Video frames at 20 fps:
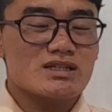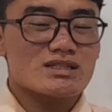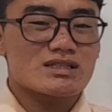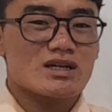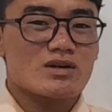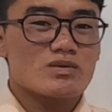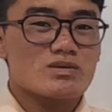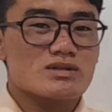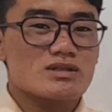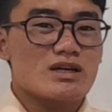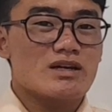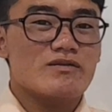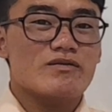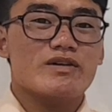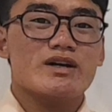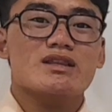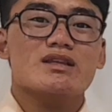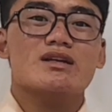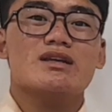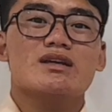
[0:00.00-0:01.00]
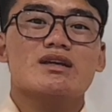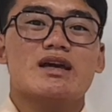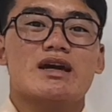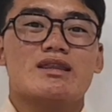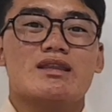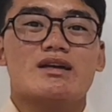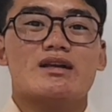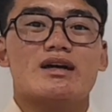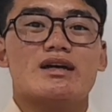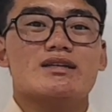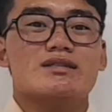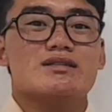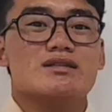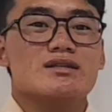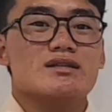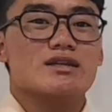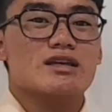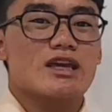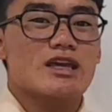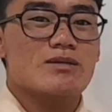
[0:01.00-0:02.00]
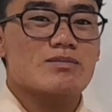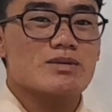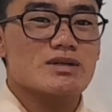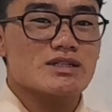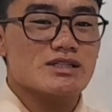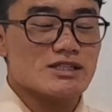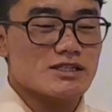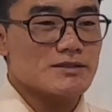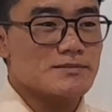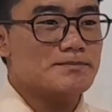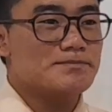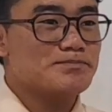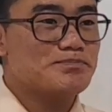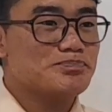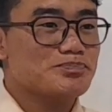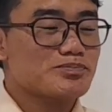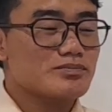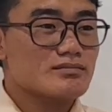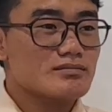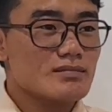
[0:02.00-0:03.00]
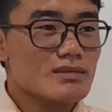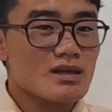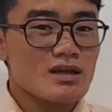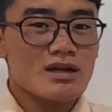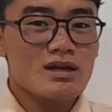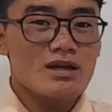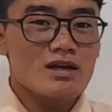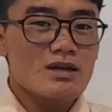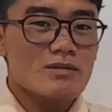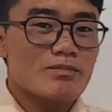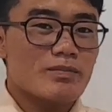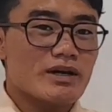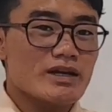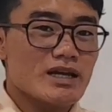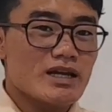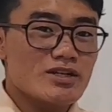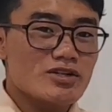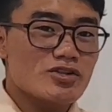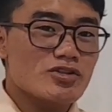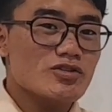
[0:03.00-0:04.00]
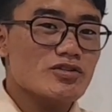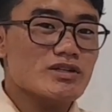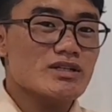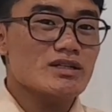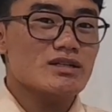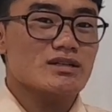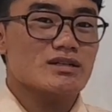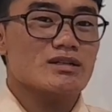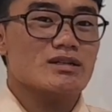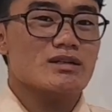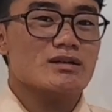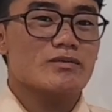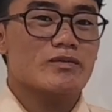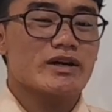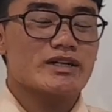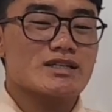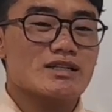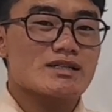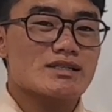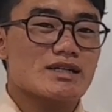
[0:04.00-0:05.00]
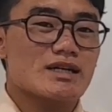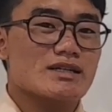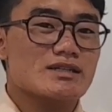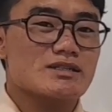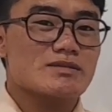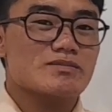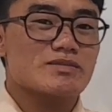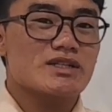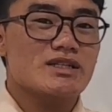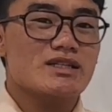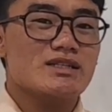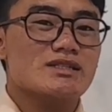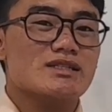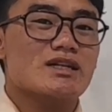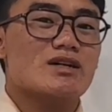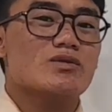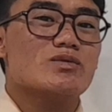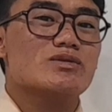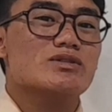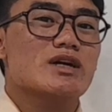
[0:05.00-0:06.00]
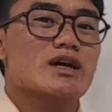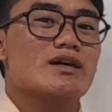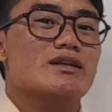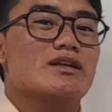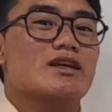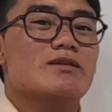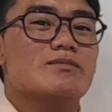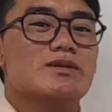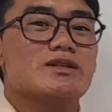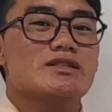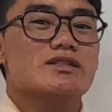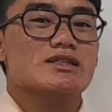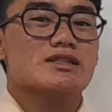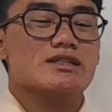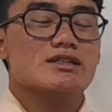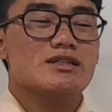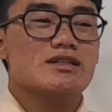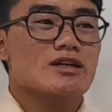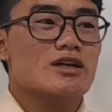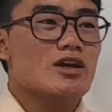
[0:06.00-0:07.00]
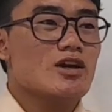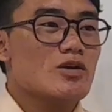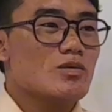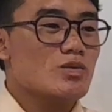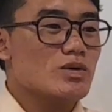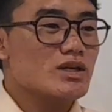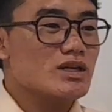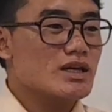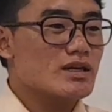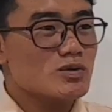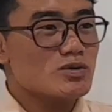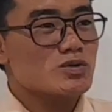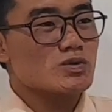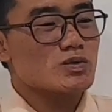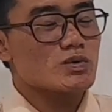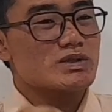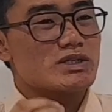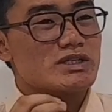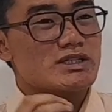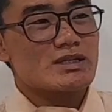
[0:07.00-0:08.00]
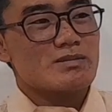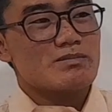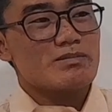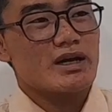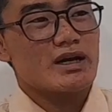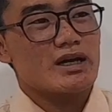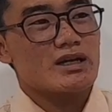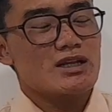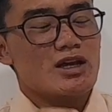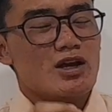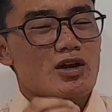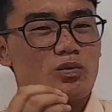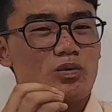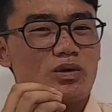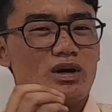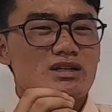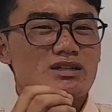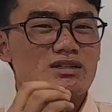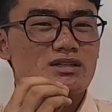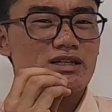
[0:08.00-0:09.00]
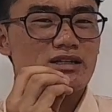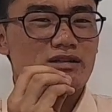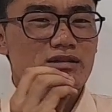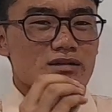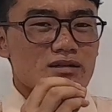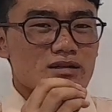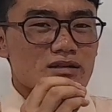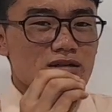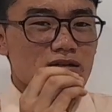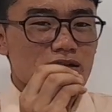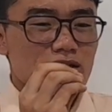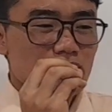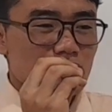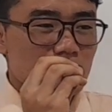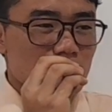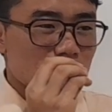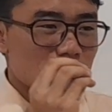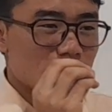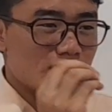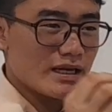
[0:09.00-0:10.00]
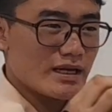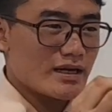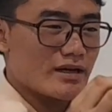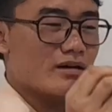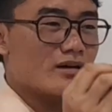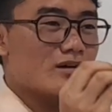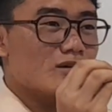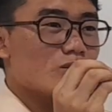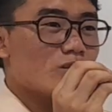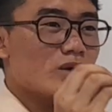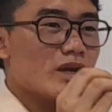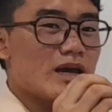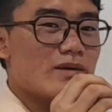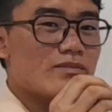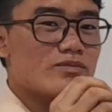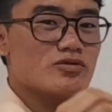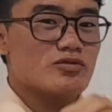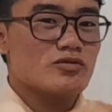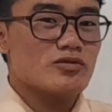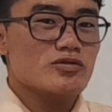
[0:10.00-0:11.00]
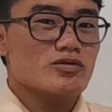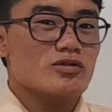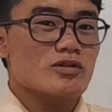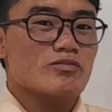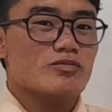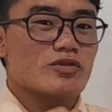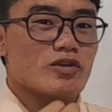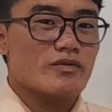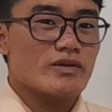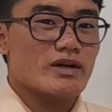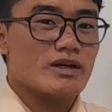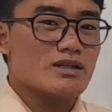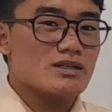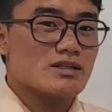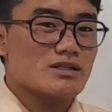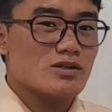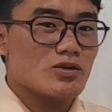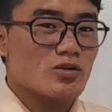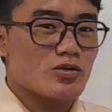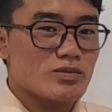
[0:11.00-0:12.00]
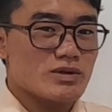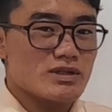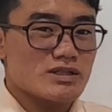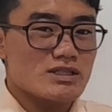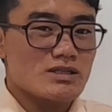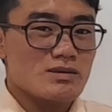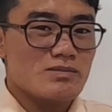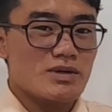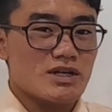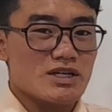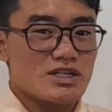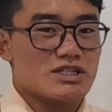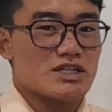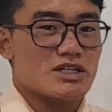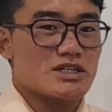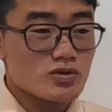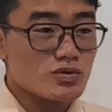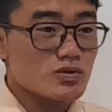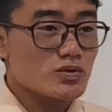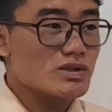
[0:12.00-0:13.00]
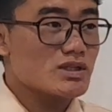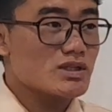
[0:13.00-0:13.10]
sounds, and finally analyzing the ABG. By ensuring vital signs, breathing sound, and ABG, we can determine what care we have to provide the COPD patient. To the